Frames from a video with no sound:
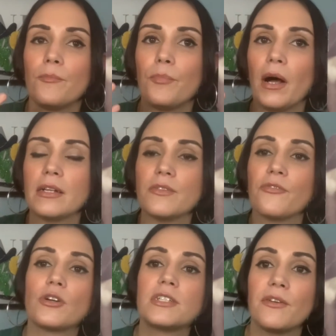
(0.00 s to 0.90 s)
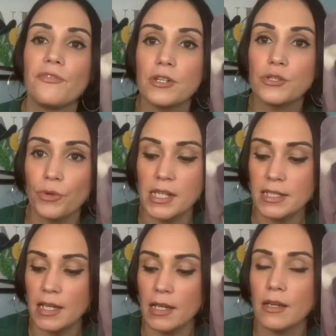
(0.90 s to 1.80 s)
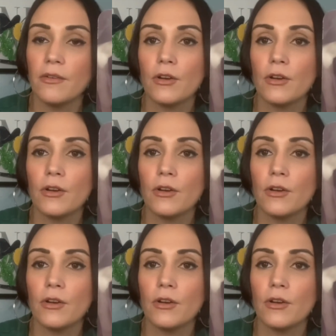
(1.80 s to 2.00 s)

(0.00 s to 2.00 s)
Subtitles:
But for a different reason.